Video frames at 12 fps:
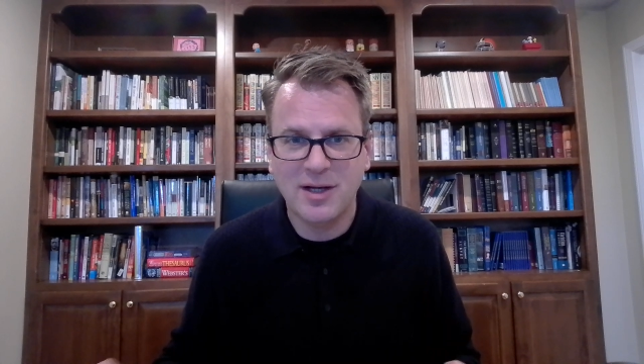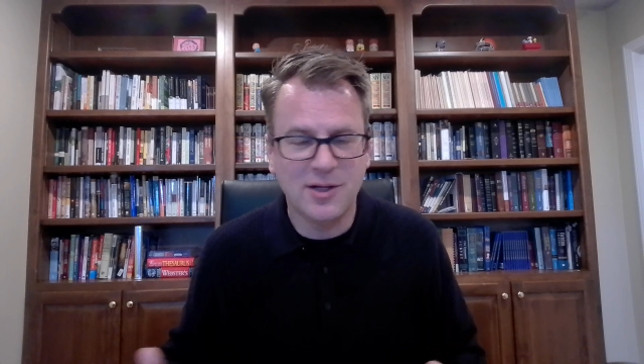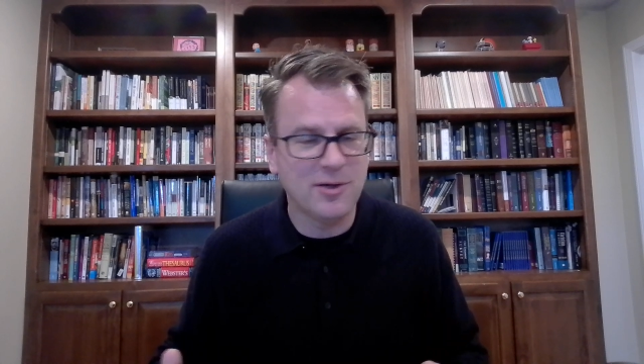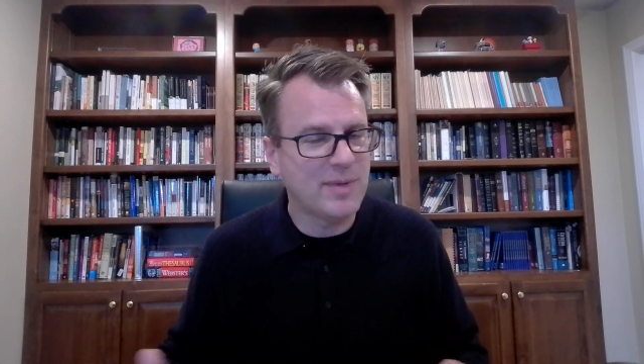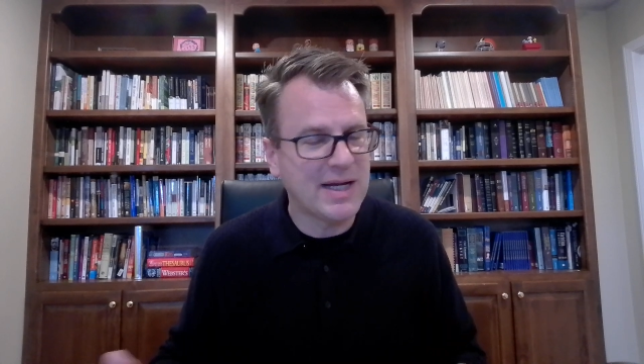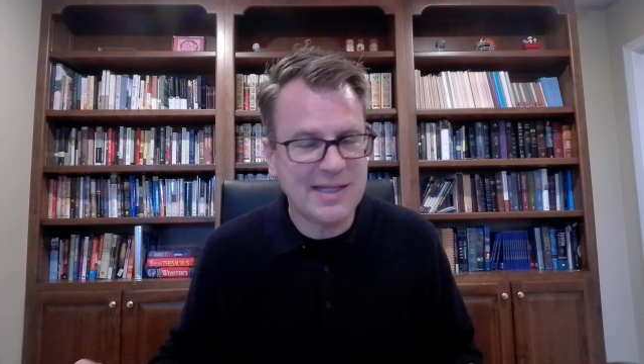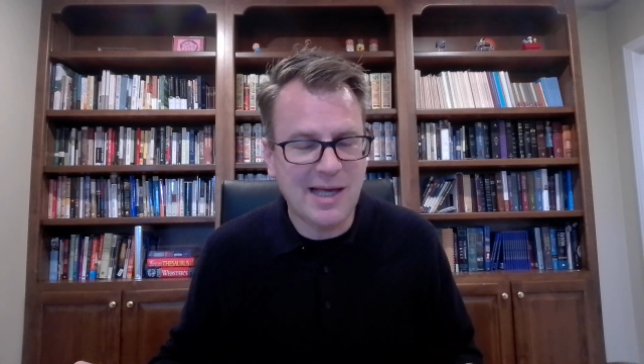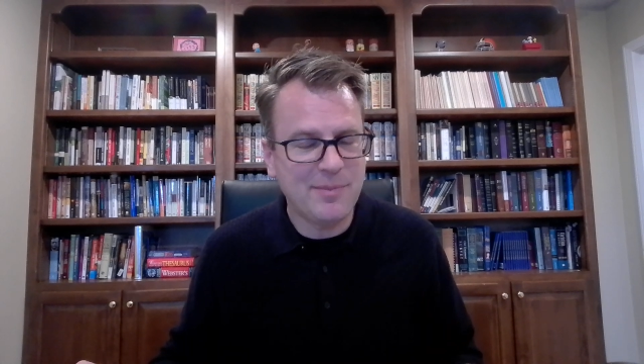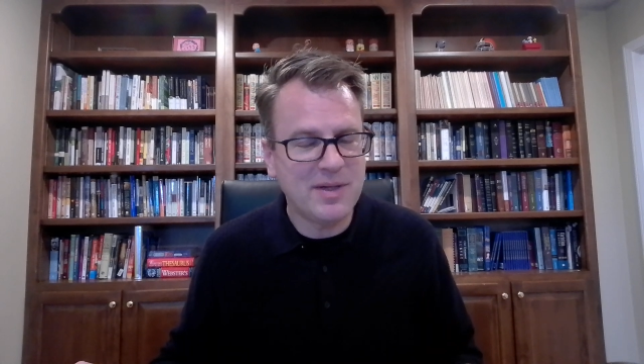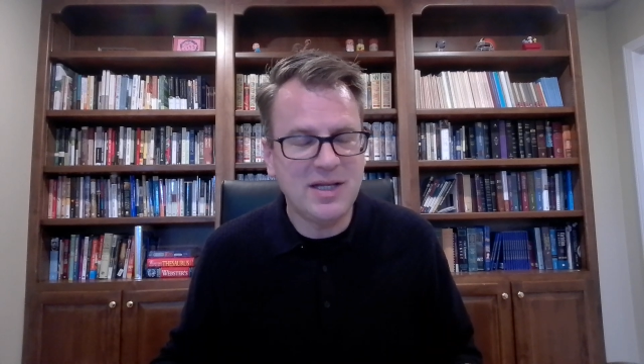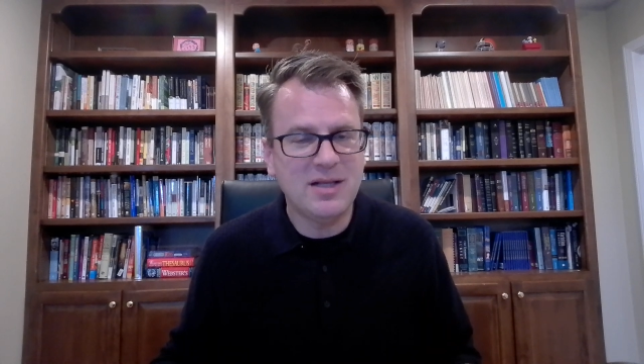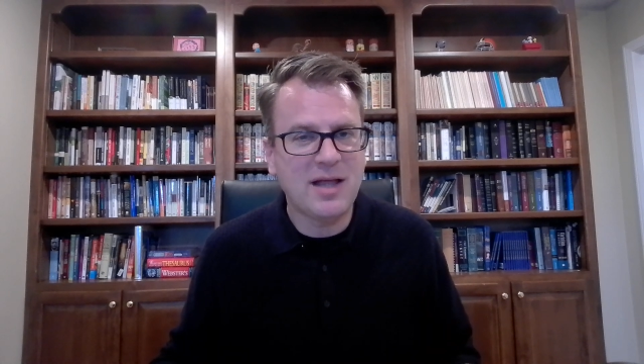and there might not
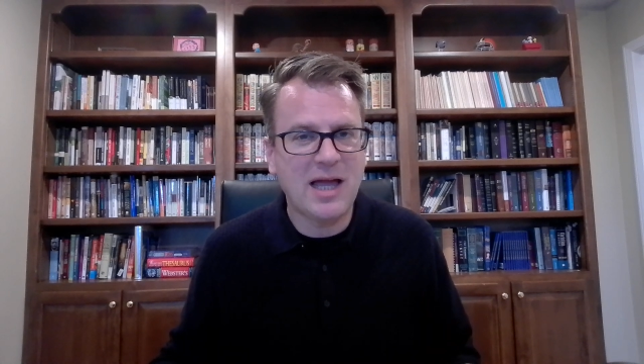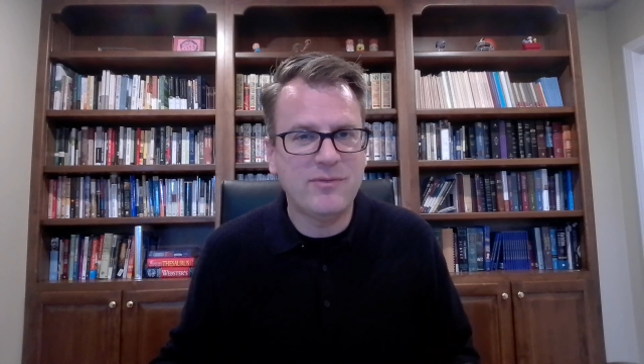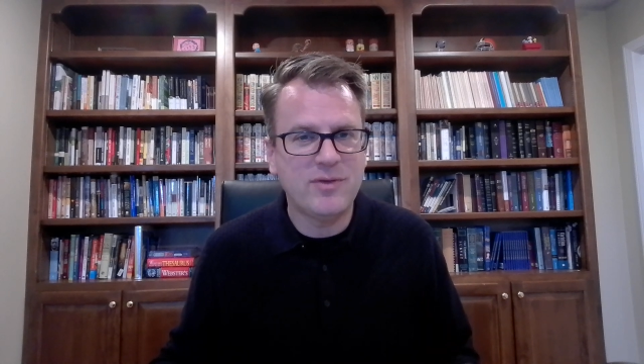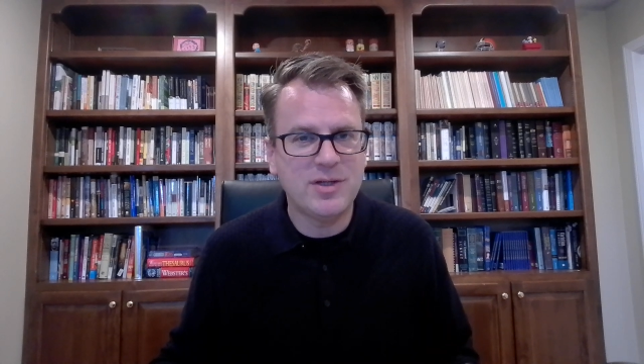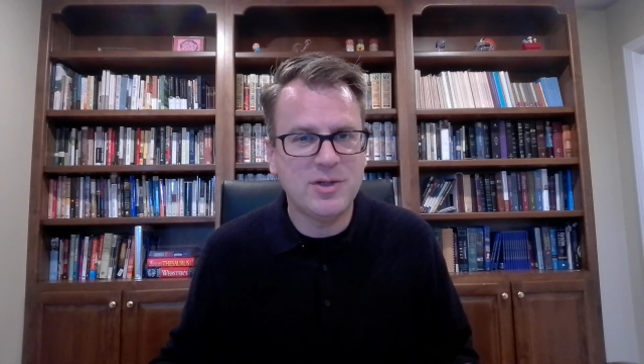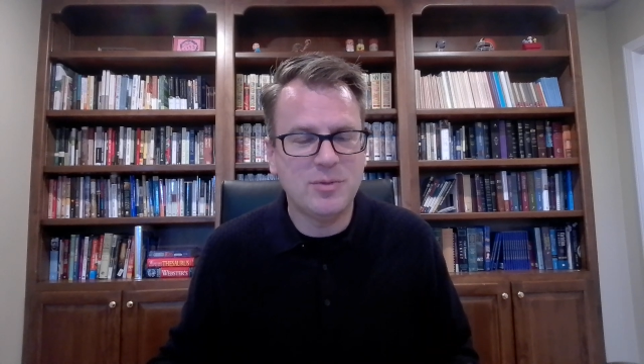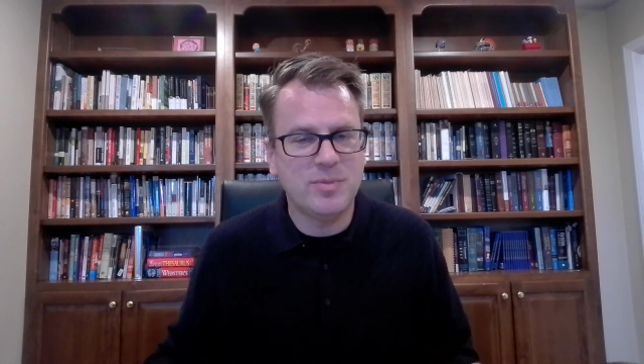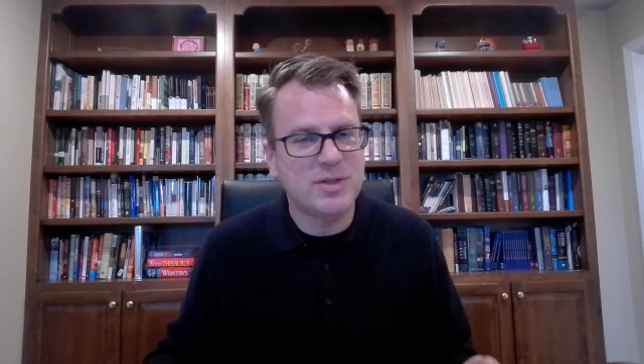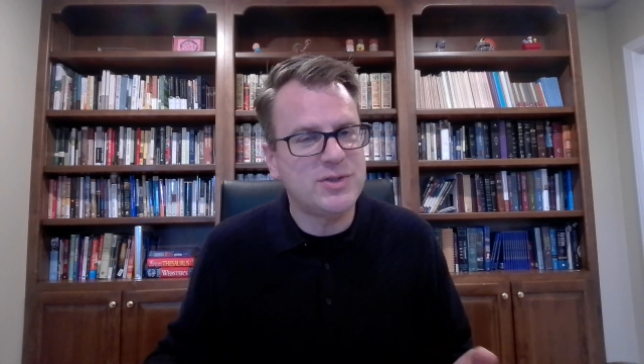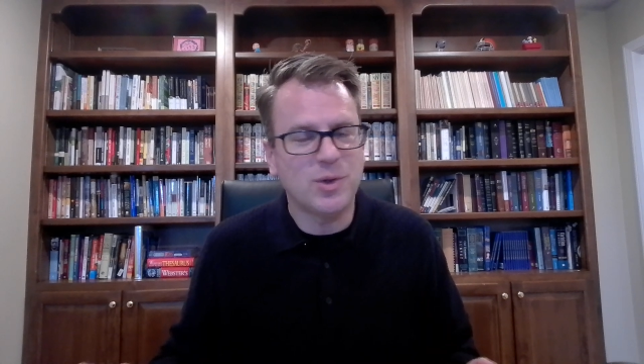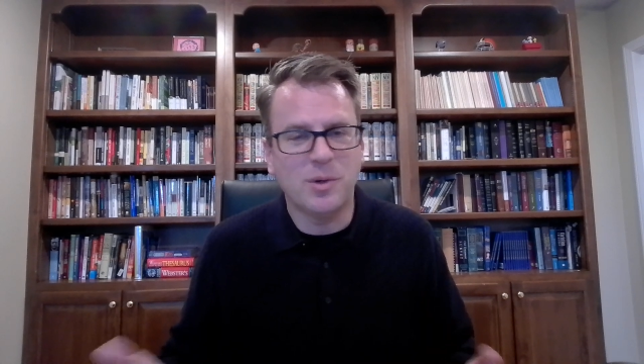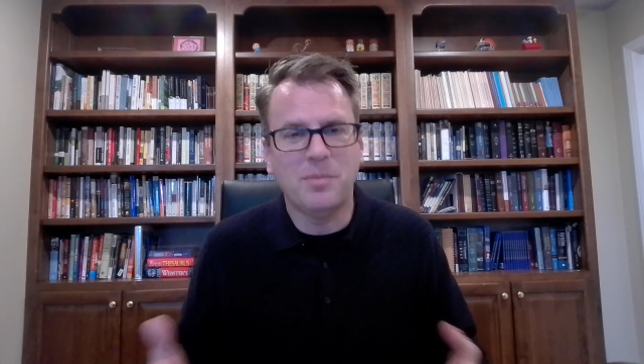be any life in you,
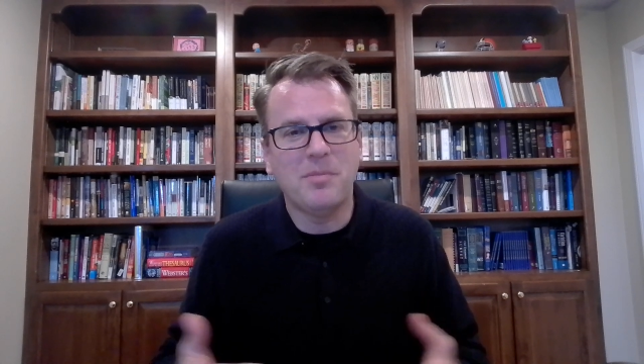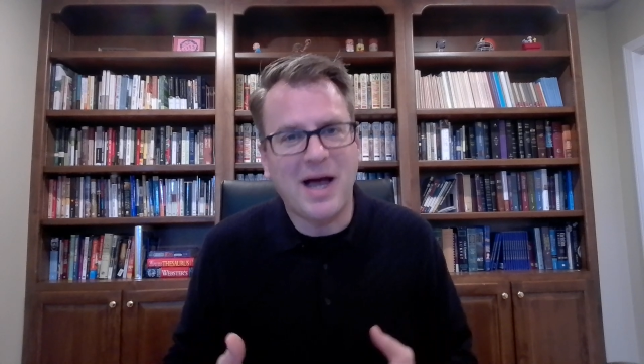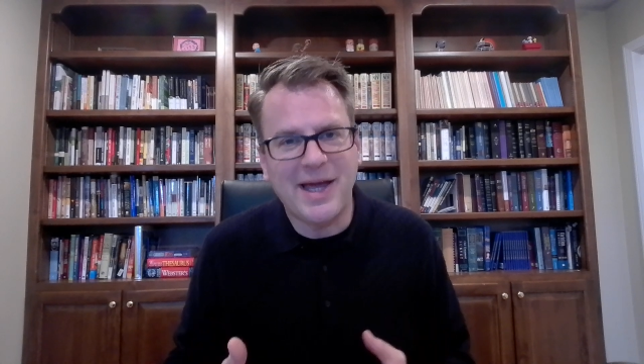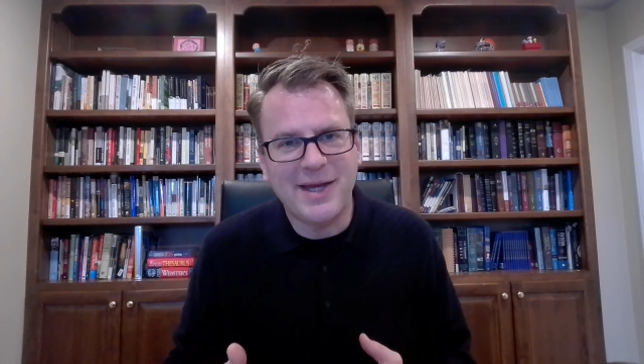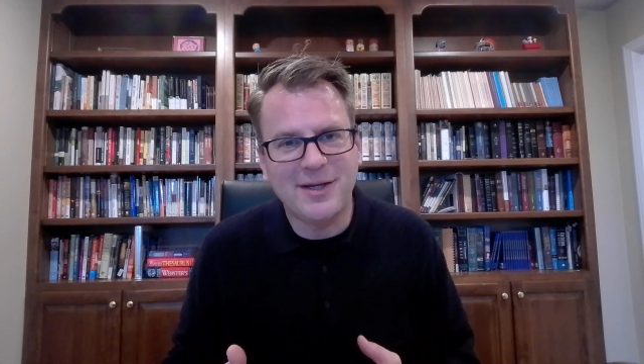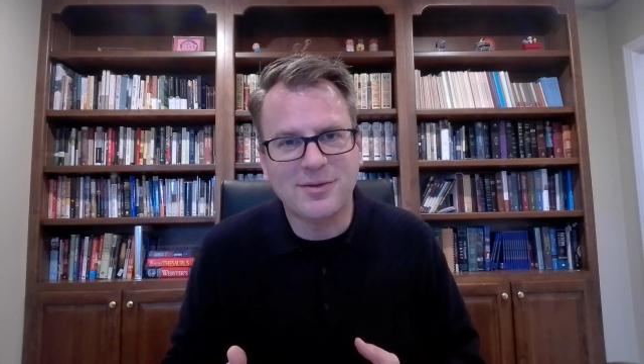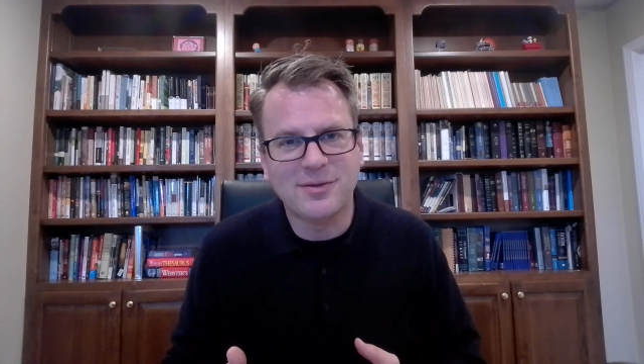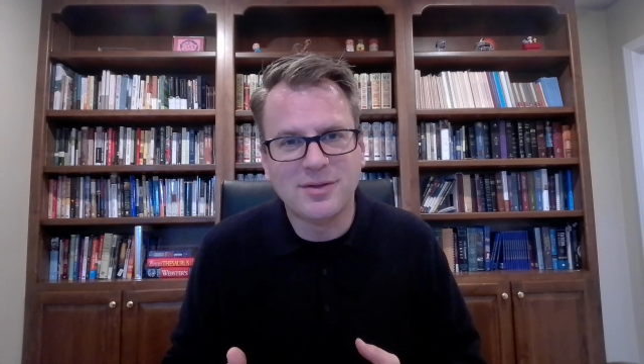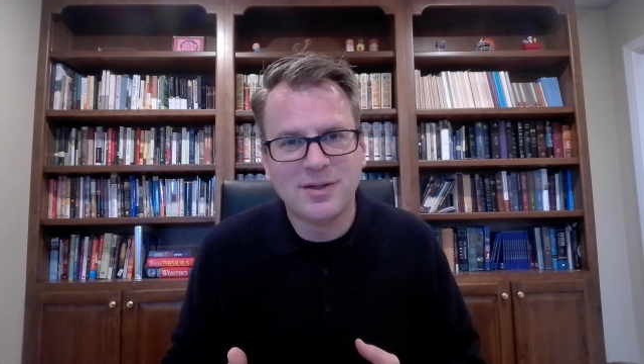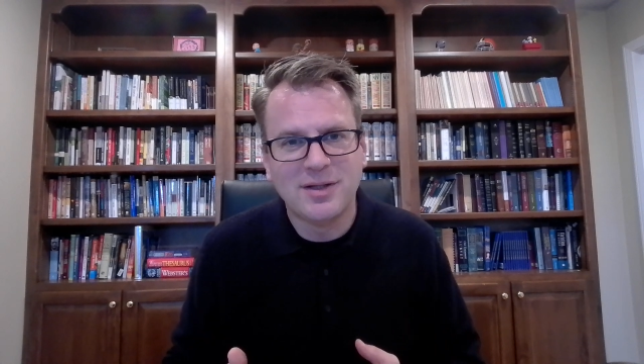but you're mine.